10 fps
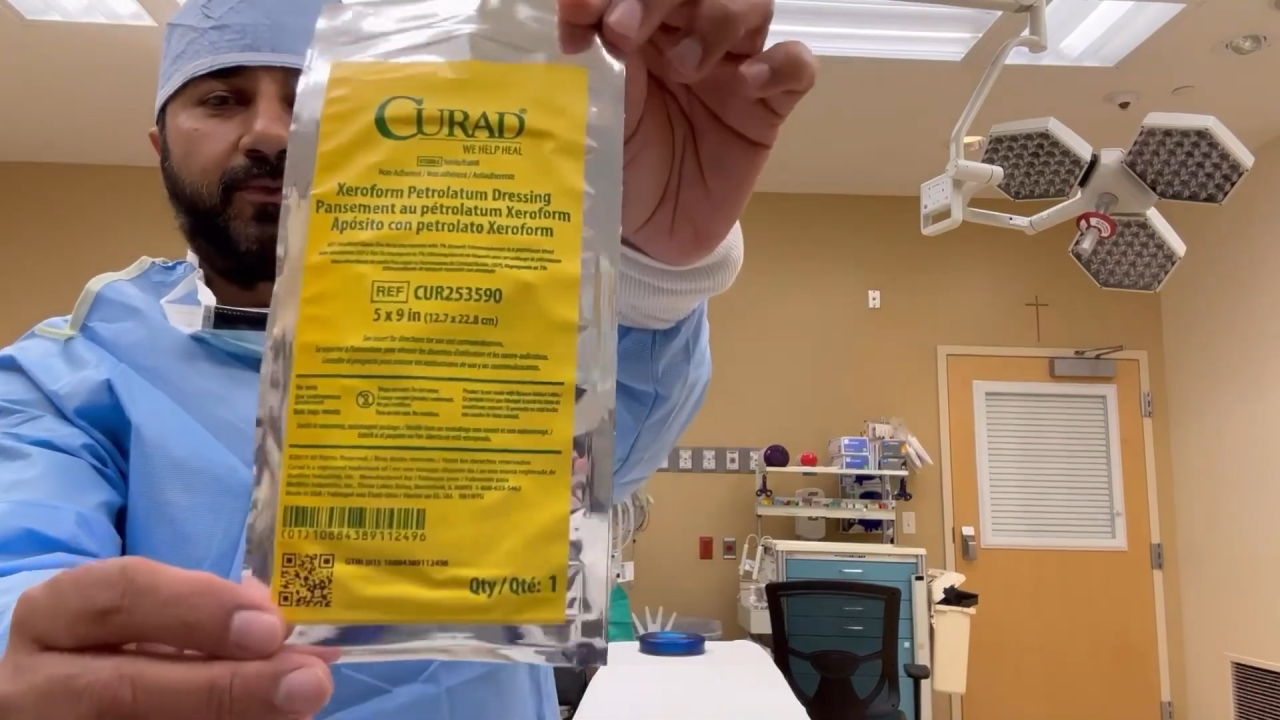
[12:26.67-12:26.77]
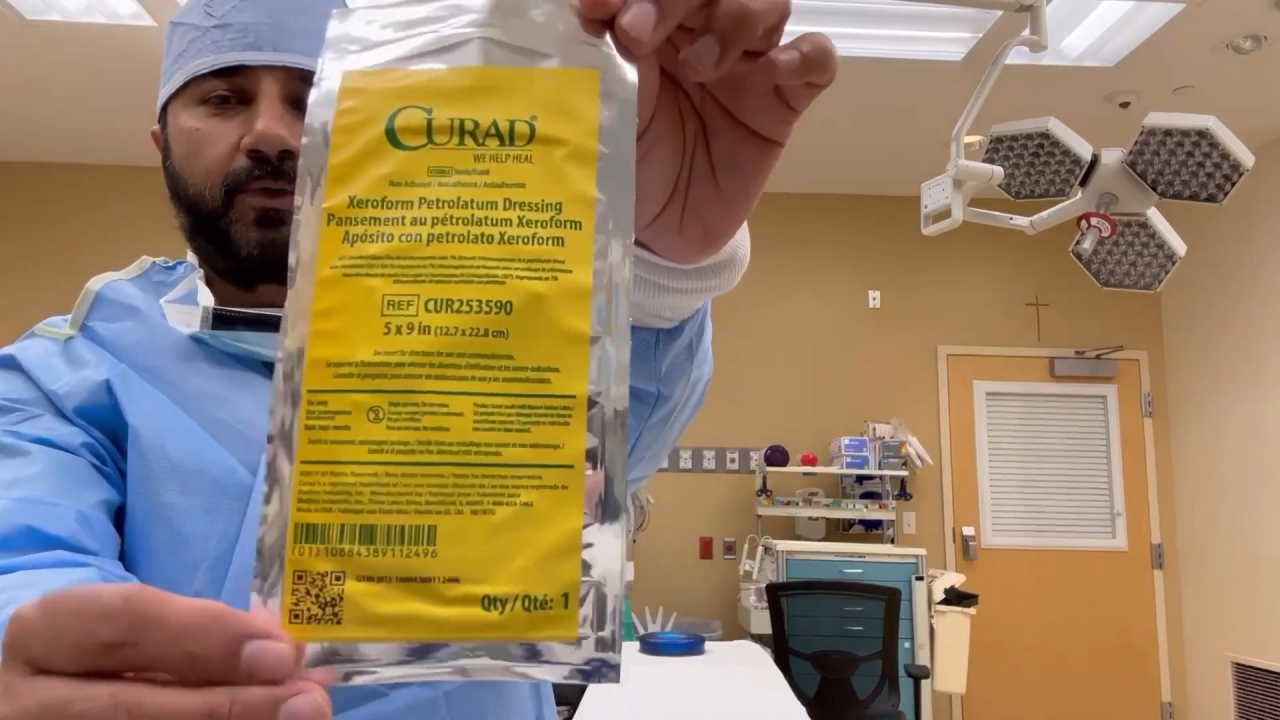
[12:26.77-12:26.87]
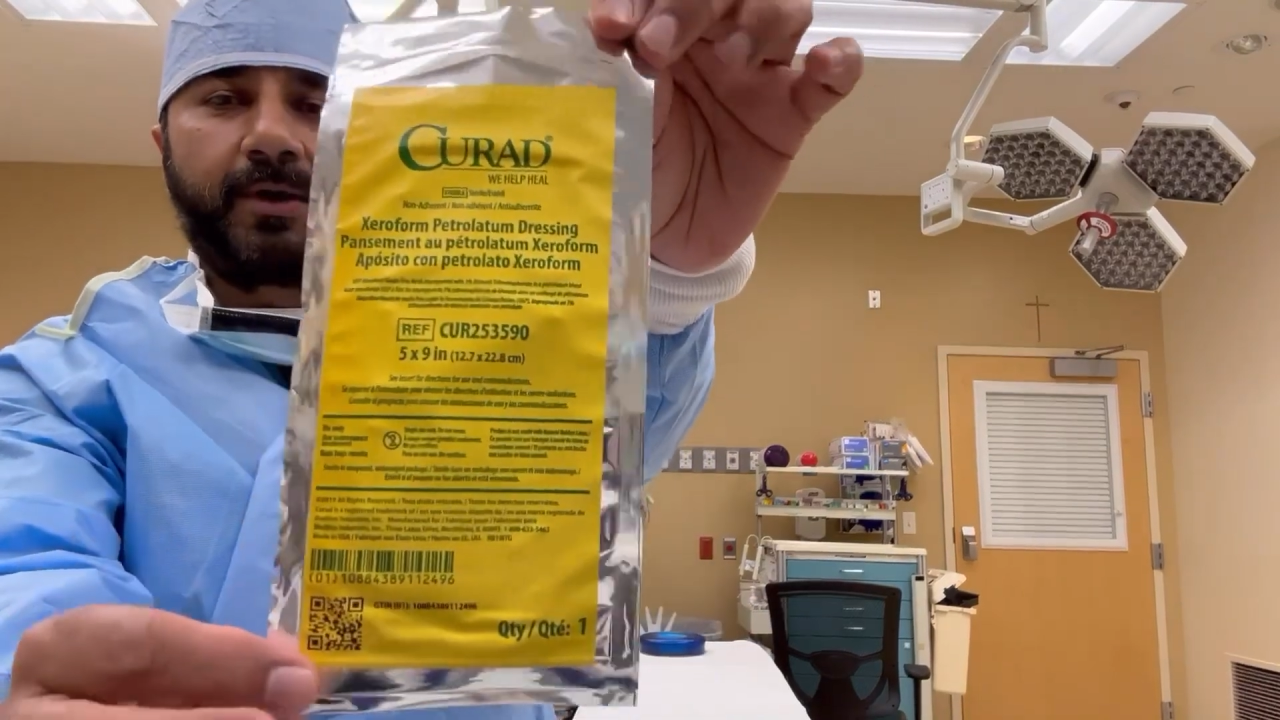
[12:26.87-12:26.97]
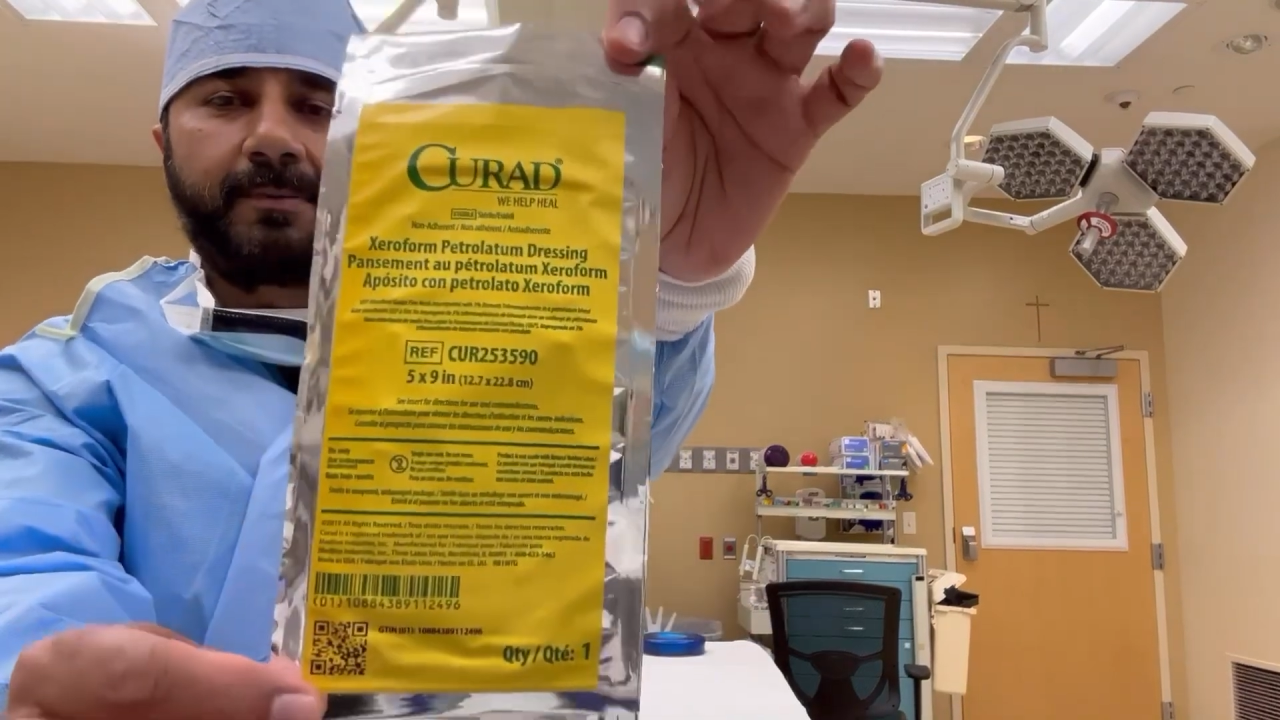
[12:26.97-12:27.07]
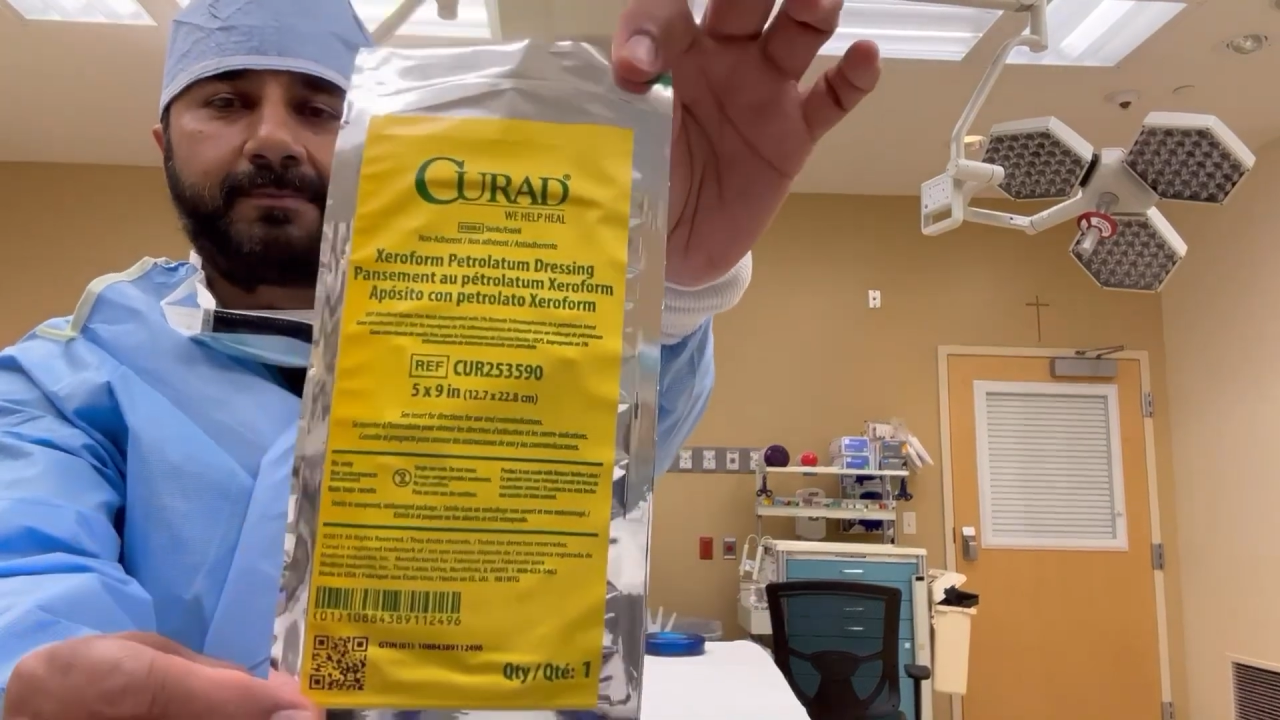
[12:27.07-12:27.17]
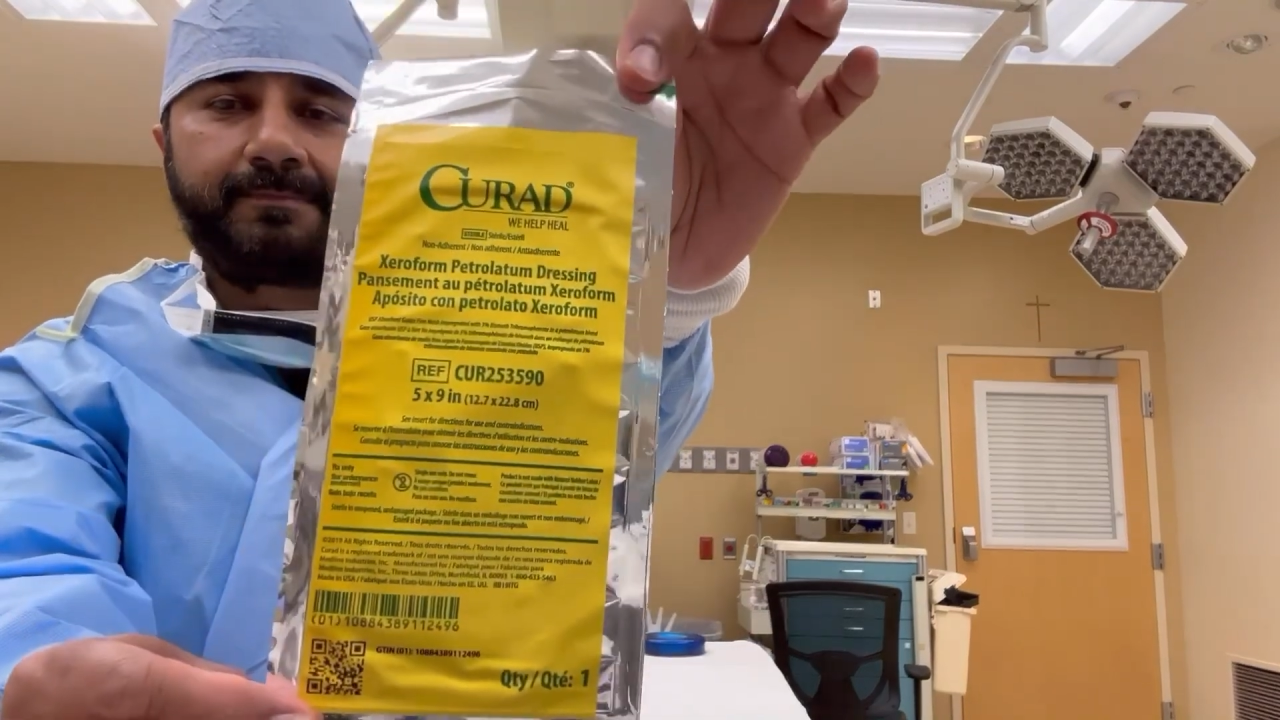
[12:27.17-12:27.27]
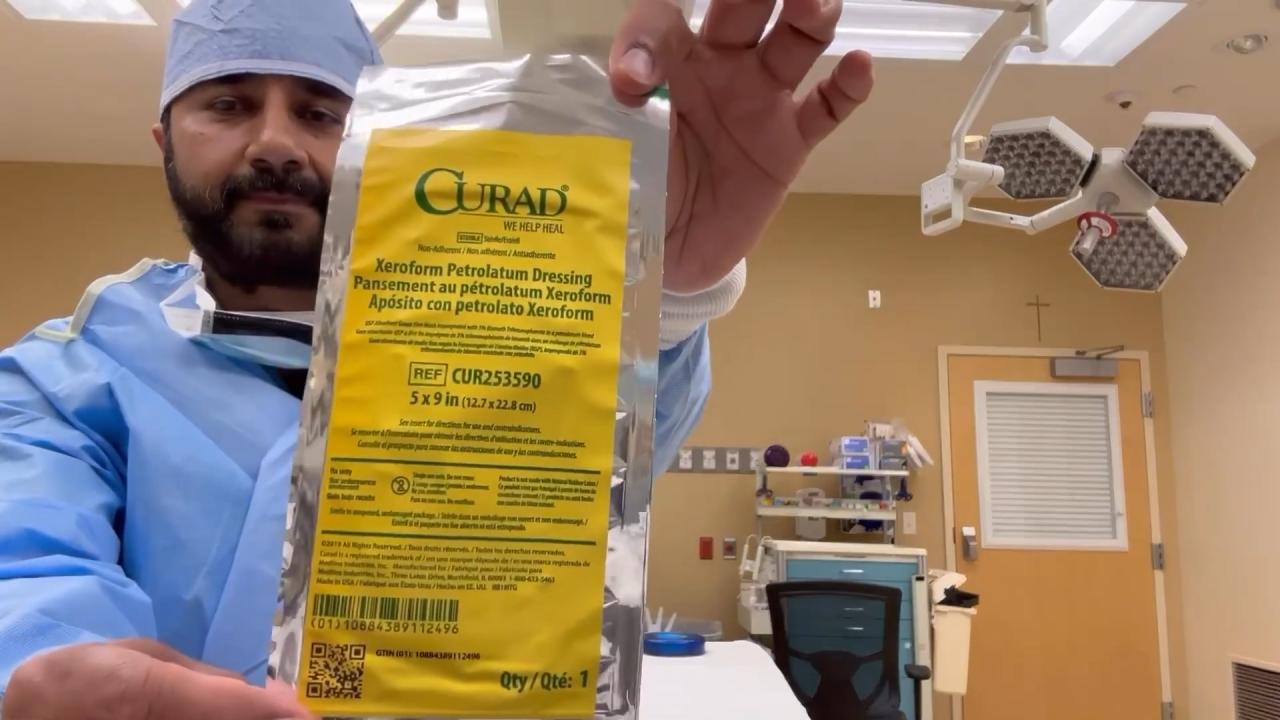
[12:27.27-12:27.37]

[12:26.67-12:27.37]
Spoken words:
form